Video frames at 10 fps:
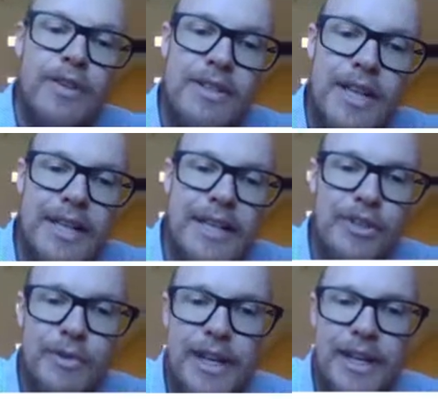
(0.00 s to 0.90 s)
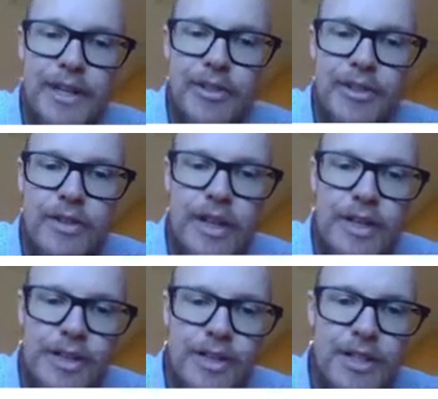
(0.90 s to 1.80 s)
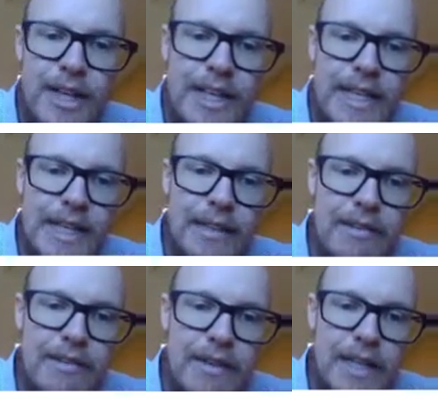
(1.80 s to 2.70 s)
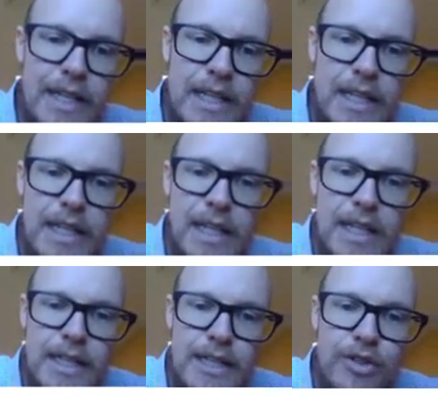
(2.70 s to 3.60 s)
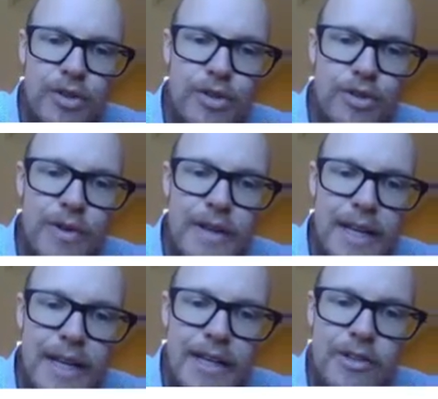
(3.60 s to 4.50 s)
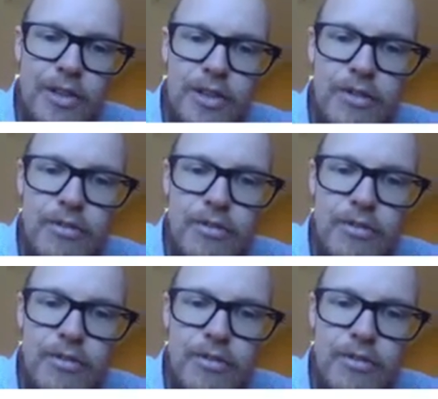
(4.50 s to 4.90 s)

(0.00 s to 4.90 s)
taking into account. So taking into account